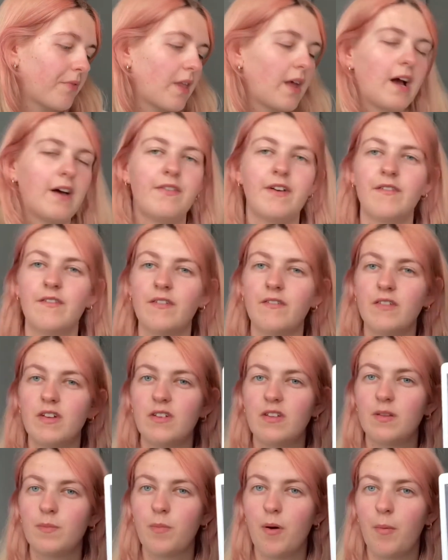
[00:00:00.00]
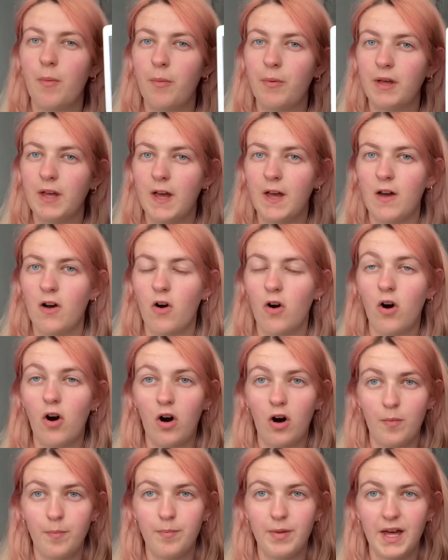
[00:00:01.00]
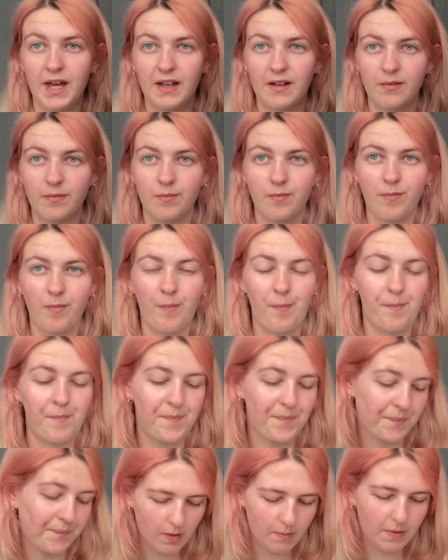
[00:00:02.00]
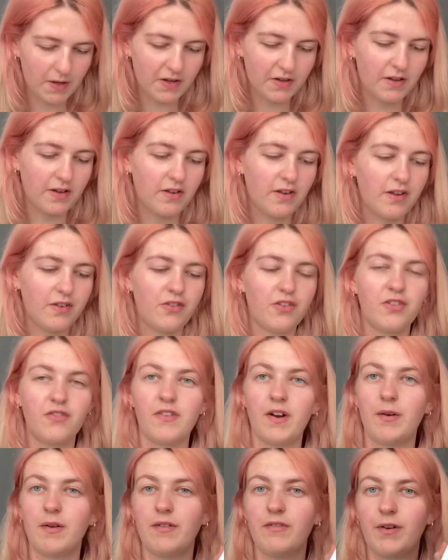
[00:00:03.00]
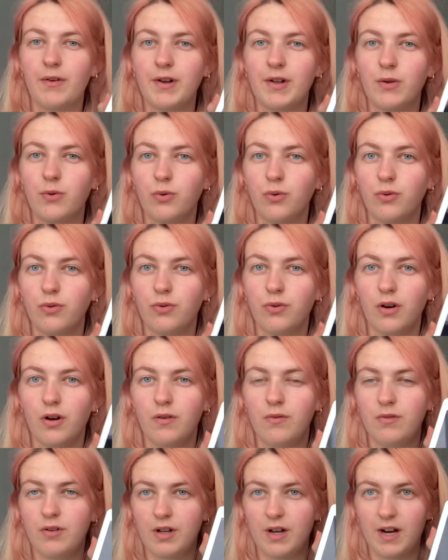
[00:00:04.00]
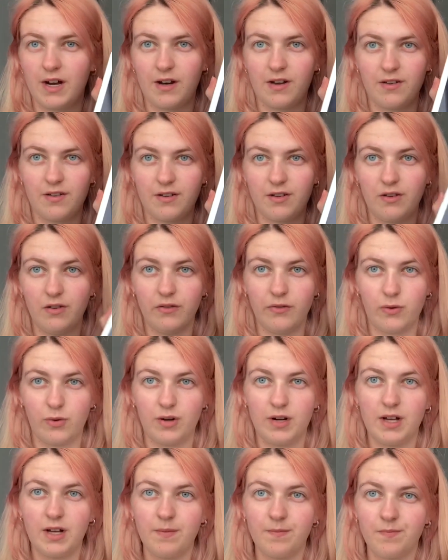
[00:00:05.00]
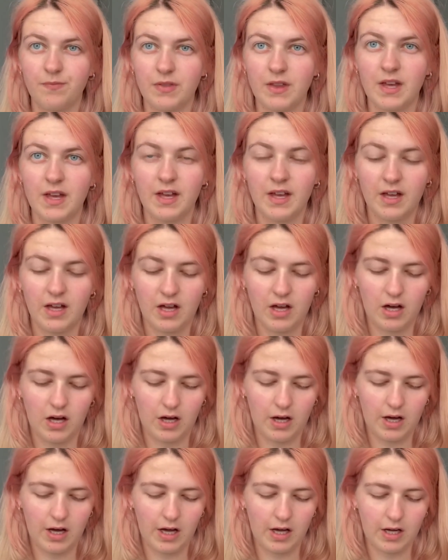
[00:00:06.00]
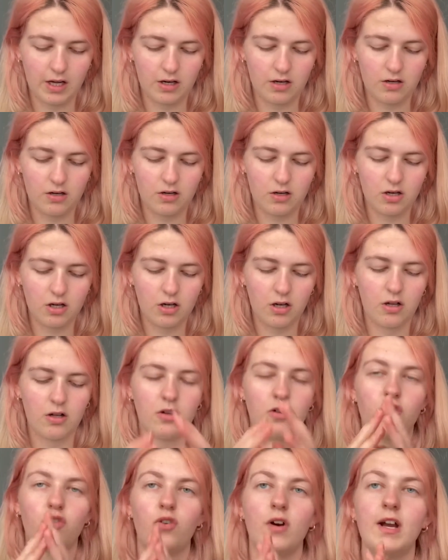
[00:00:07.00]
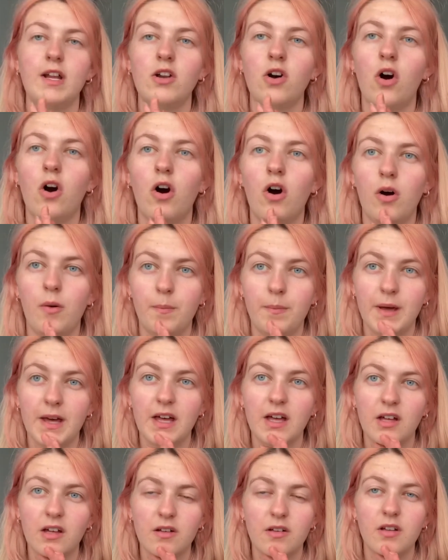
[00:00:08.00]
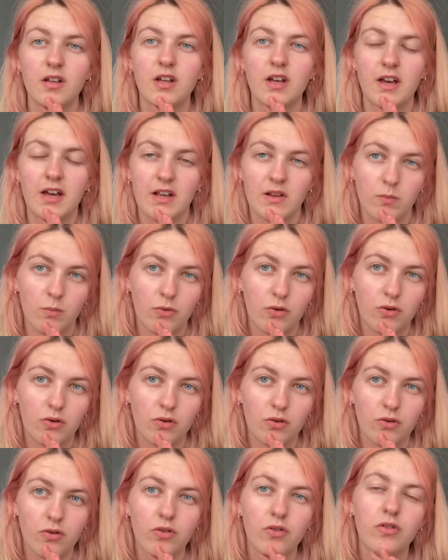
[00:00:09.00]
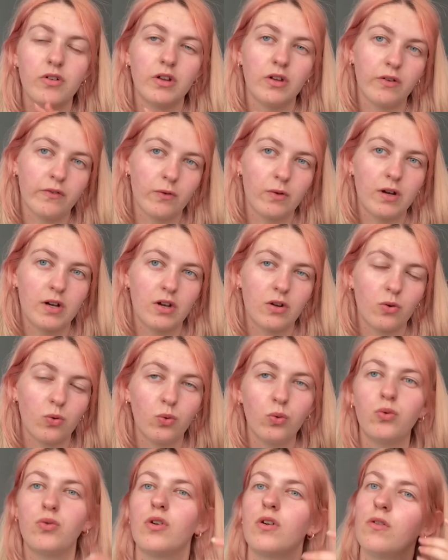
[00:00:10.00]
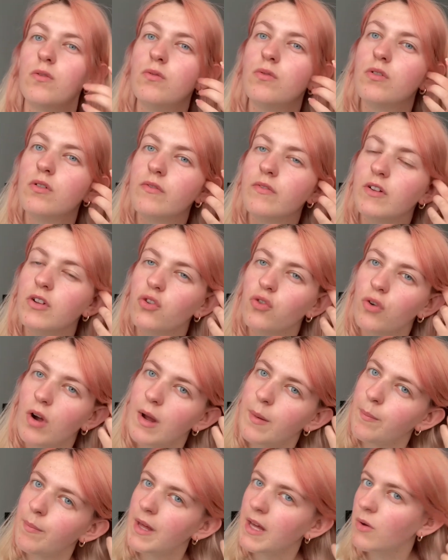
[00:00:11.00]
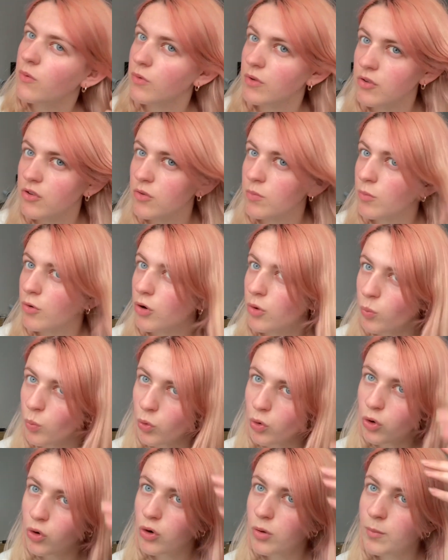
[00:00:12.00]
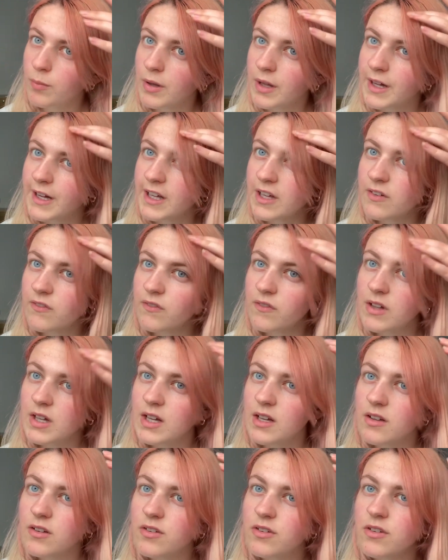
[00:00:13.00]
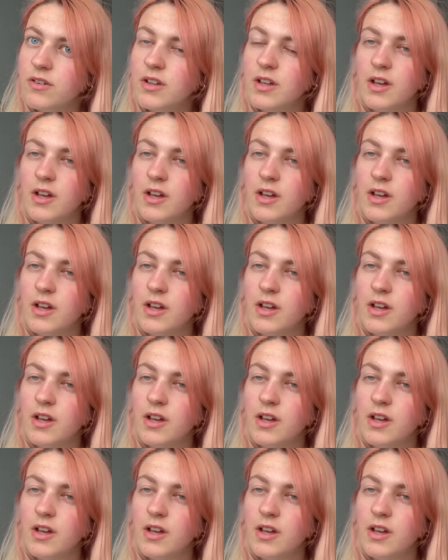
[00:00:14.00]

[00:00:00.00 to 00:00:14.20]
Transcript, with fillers: I think that this is probably hot pink because this is just very very cool toned and kind of silvery and Shrine Hot Pink is more silvery and cool toned than Shrine Pink which is more warm, like this.